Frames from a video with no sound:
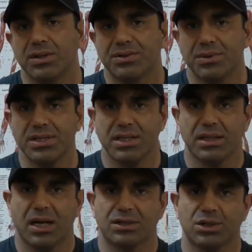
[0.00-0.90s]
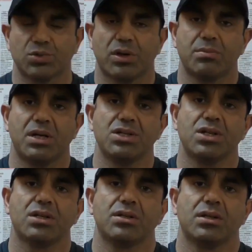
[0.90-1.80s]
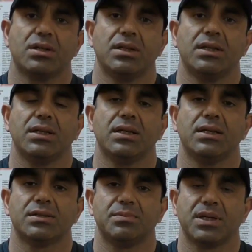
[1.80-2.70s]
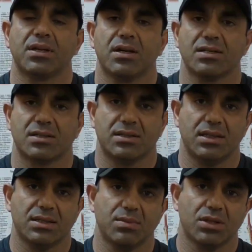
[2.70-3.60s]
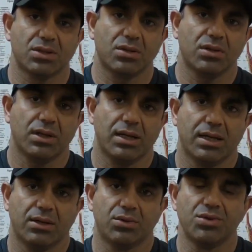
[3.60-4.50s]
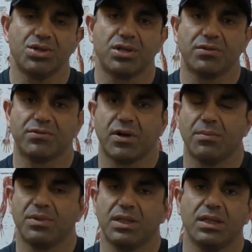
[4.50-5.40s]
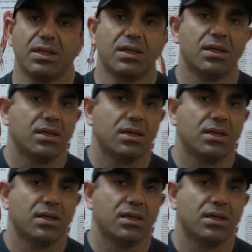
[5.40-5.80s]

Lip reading: the reason I just want to mention is because this muscle originates from the